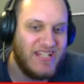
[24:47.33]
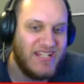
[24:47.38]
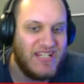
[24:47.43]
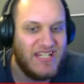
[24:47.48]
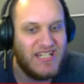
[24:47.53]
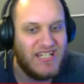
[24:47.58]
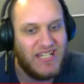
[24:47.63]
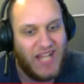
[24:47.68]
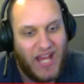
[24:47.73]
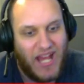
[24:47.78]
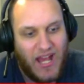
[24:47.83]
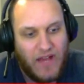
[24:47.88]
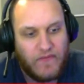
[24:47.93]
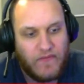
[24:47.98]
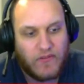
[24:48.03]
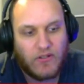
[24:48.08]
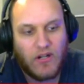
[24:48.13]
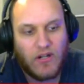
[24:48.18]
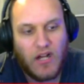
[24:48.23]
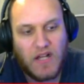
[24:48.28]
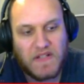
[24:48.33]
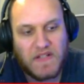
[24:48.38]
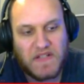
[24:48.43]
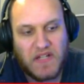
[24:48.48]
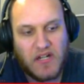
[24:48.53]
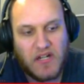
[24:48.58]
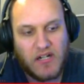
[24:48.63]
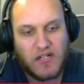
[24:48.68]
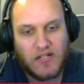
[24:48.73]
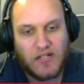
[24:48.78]
Didn't have your
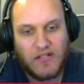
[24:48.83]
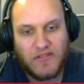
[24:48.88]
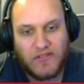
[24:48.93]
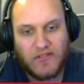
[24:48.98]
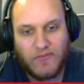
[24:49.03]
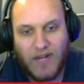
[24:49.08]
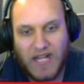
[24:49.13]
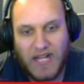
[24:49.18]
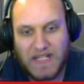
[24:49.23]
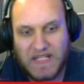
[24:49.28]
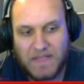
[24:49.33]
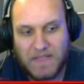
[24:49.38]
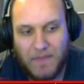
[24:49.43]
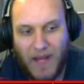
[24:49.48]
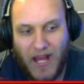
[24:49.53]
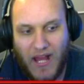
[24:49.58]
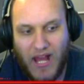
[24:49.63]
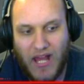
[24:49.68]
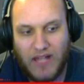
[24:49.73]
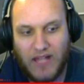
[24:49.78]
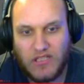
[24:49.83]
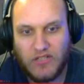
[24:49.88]
crosshair on the right spot.